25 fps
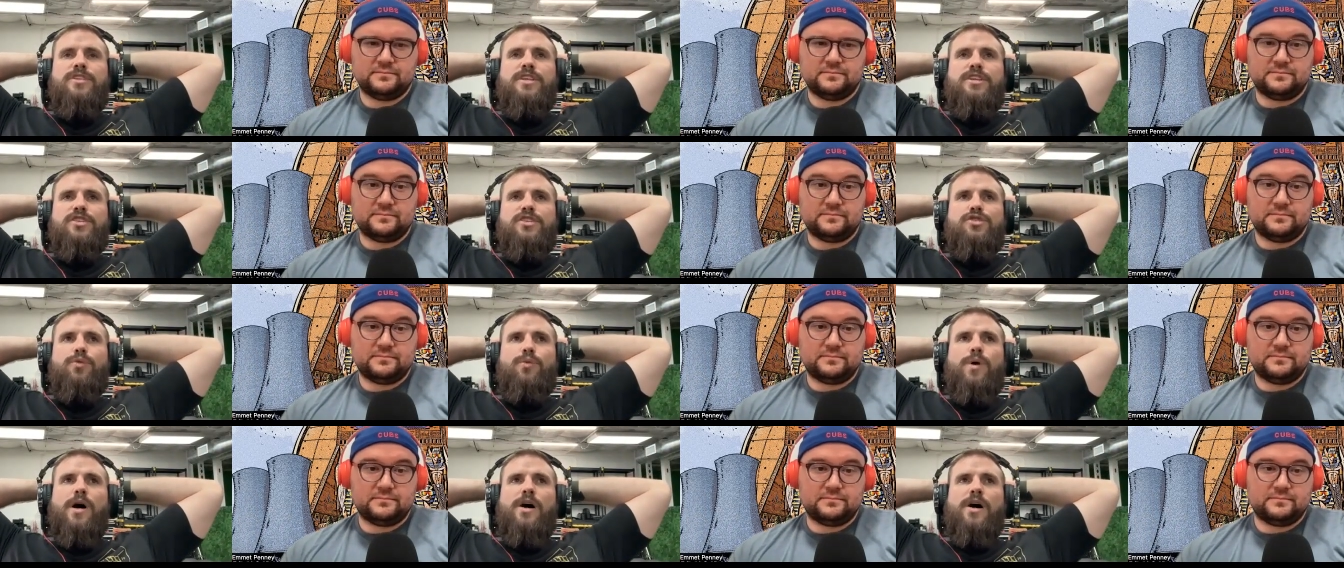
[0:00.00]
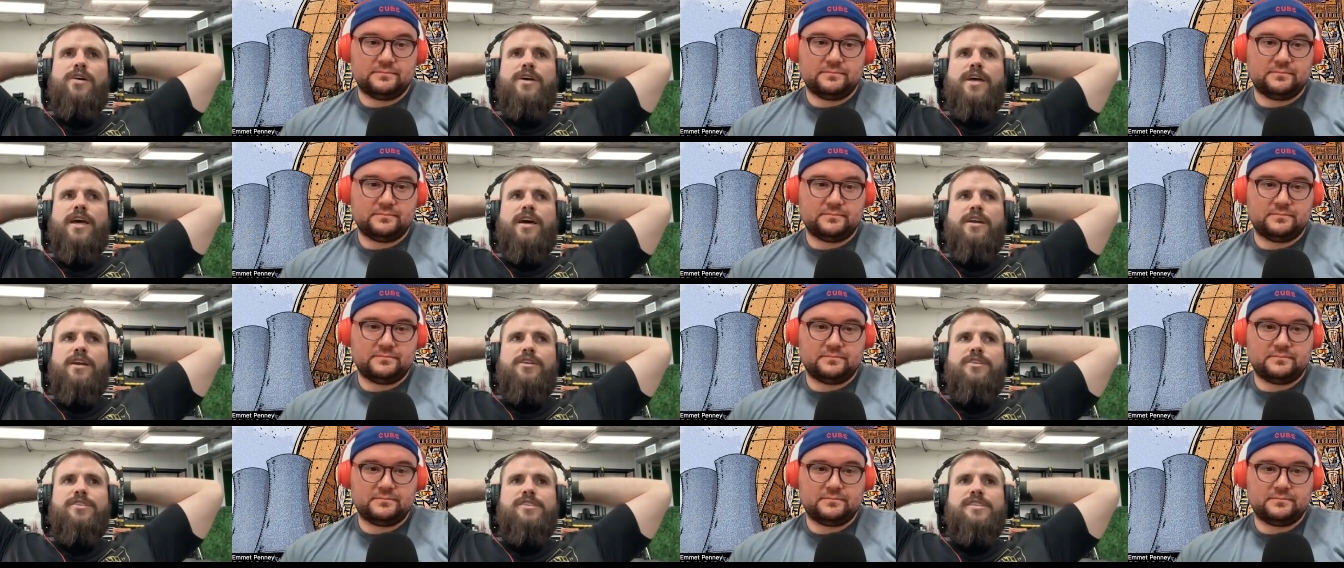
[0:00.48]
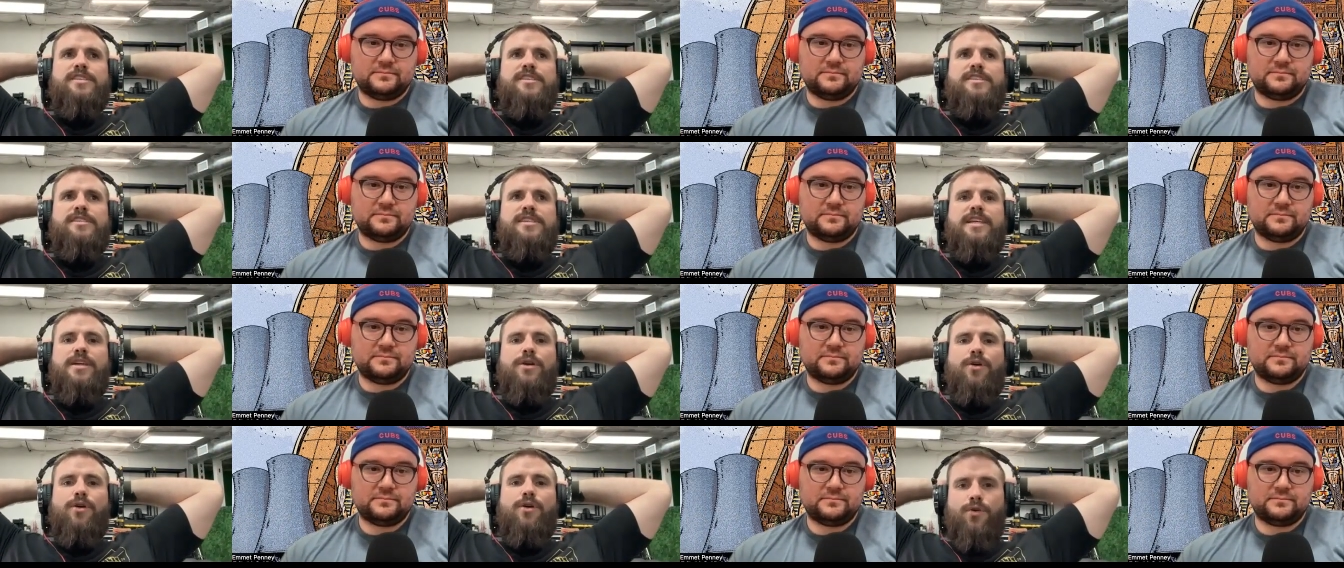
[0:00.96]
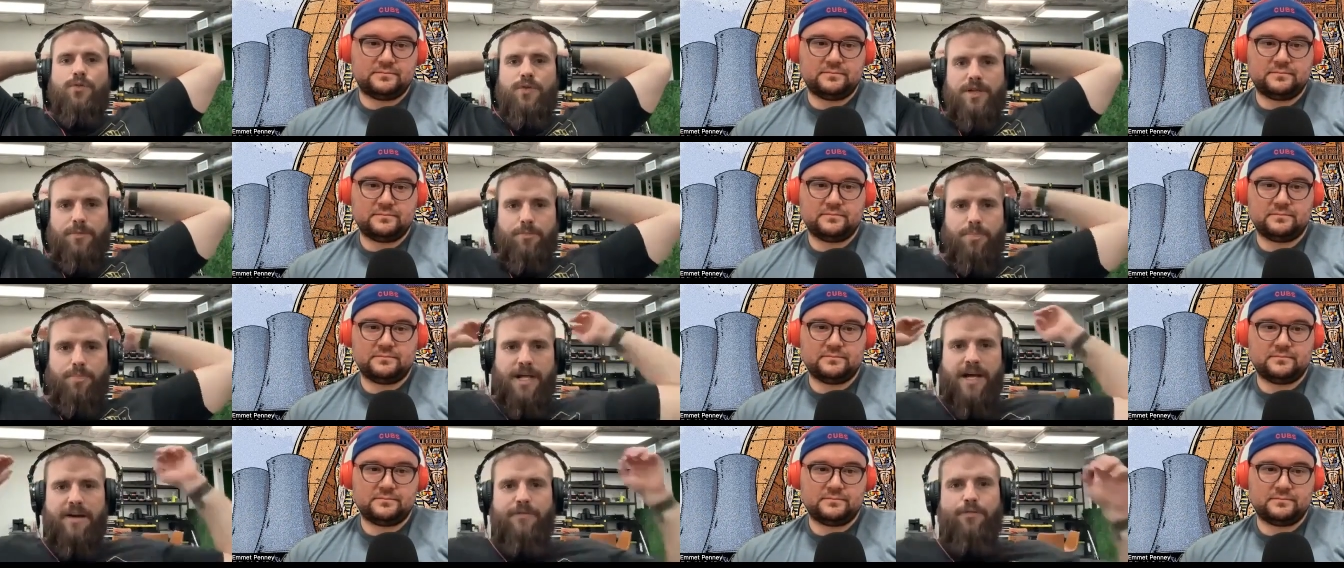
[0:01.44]
Speaker 1: Digital Wildcatters is the
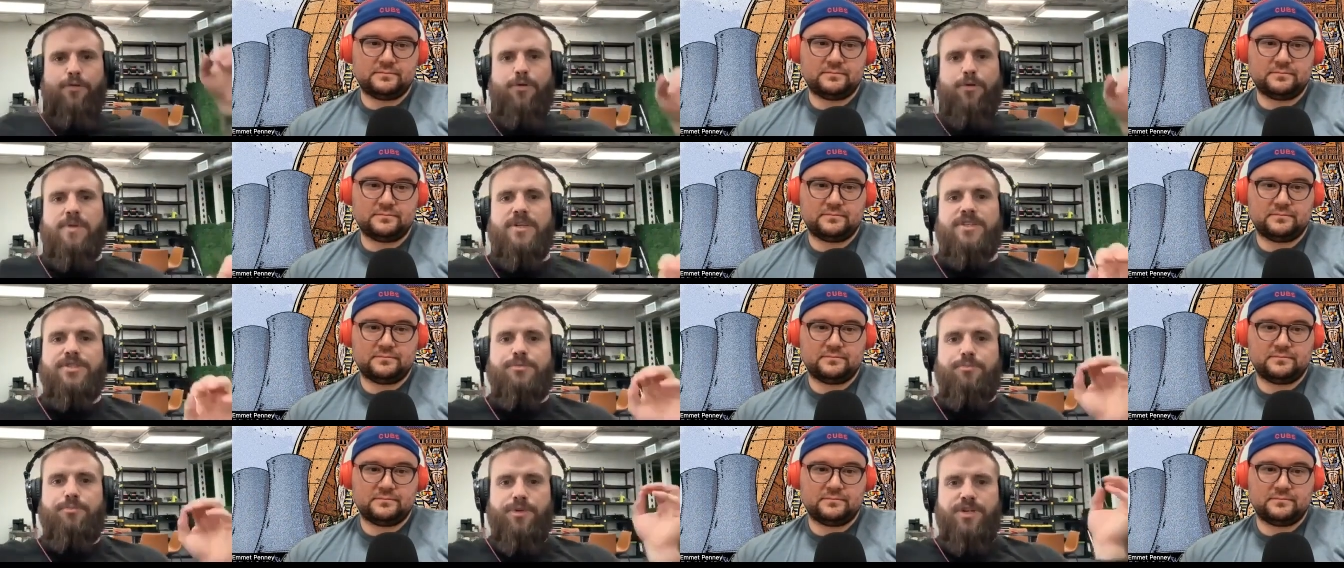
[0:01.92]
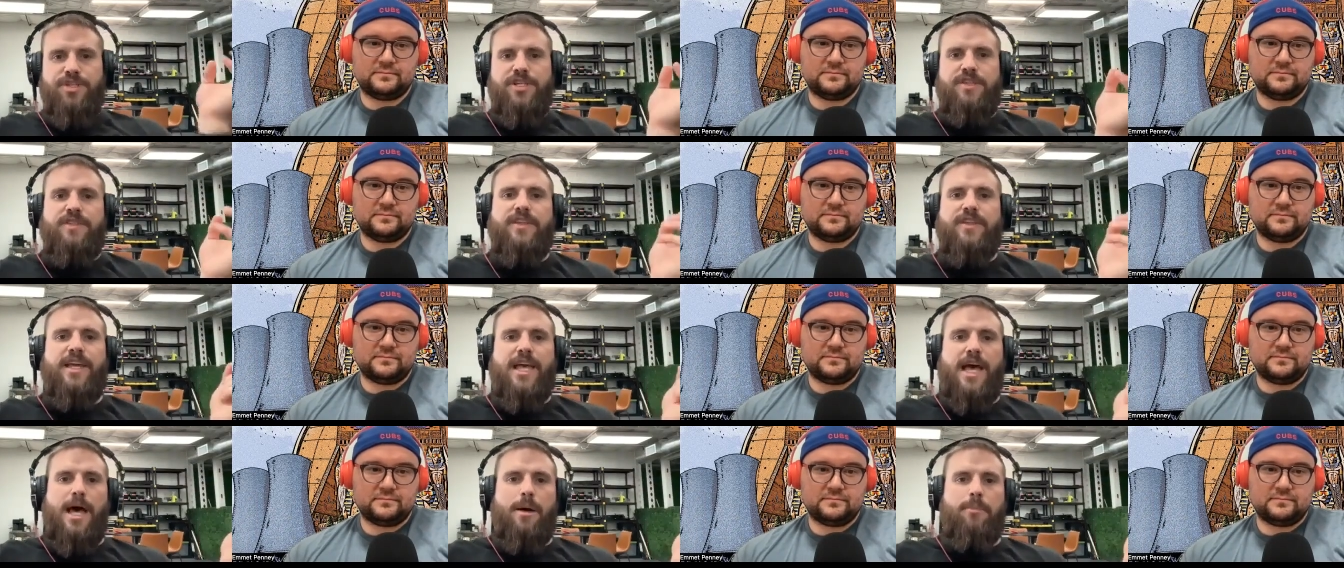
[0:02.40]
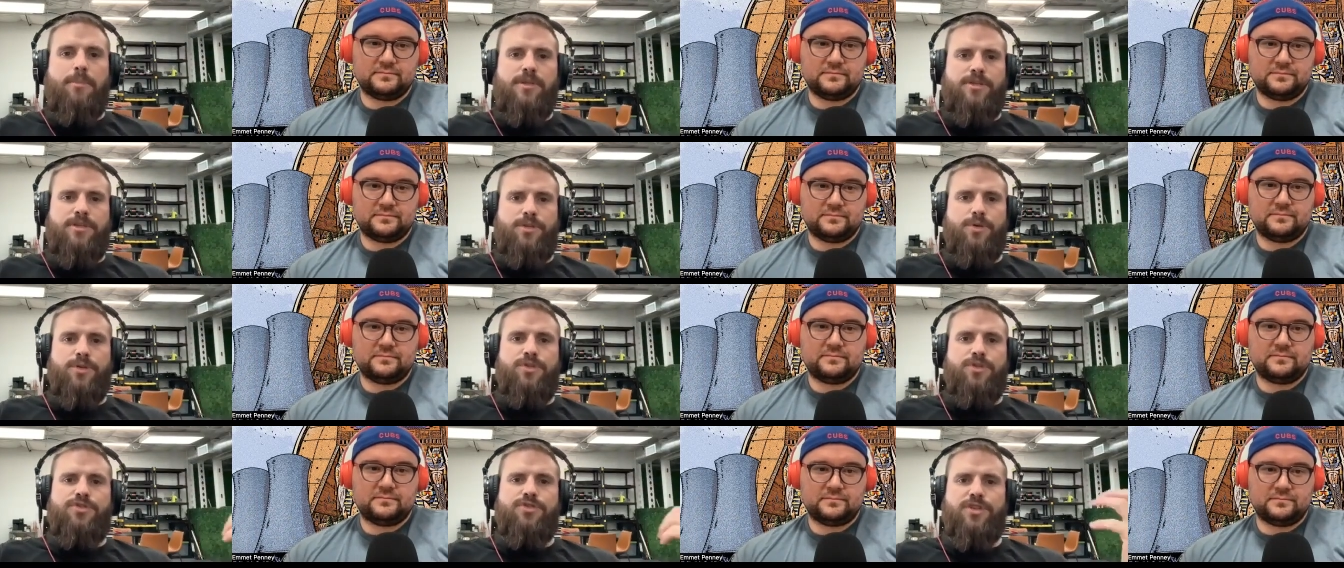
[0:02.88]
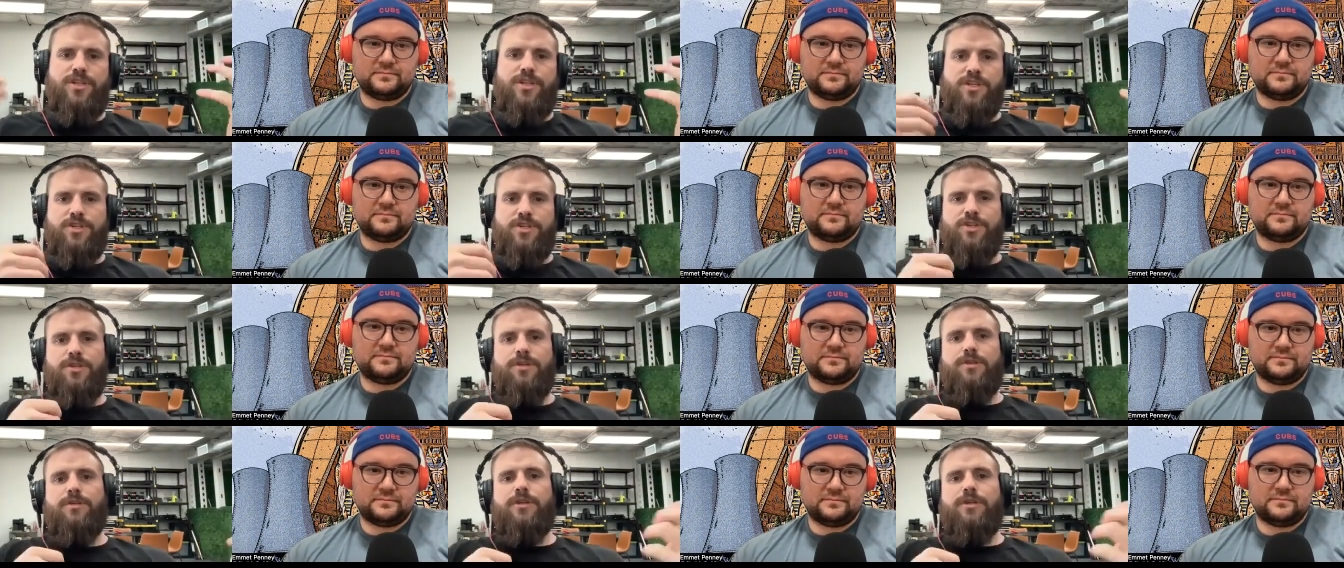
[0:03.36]
only platform that's bridging the gap between
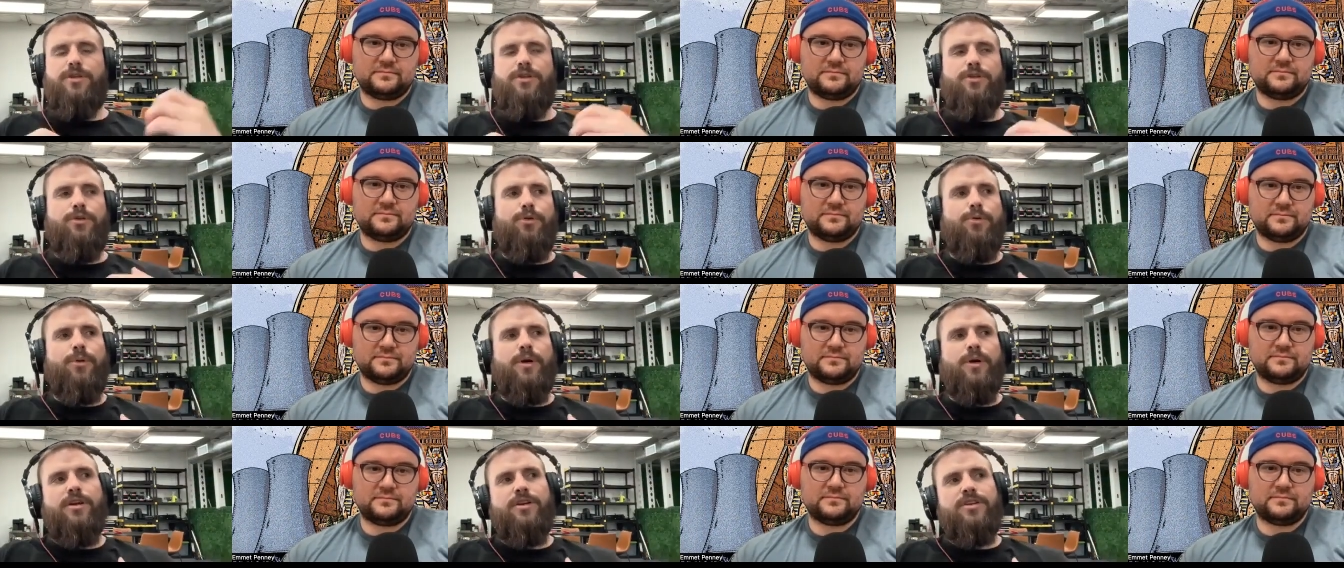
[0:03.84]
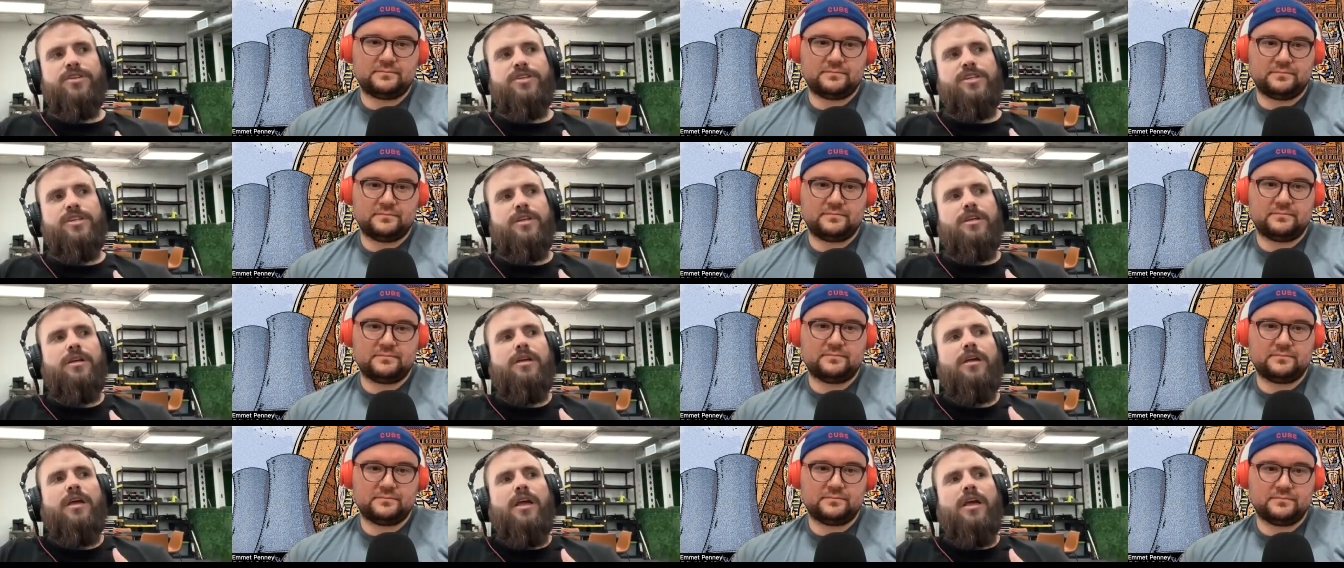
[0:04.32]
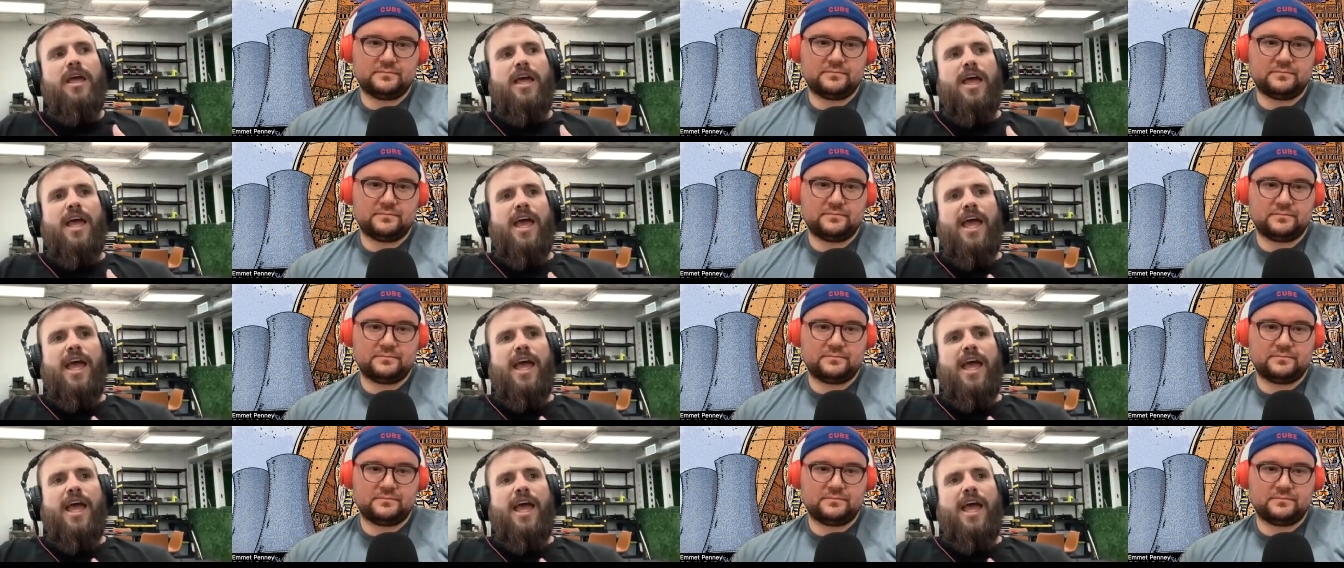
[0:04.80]
traditional and new energy.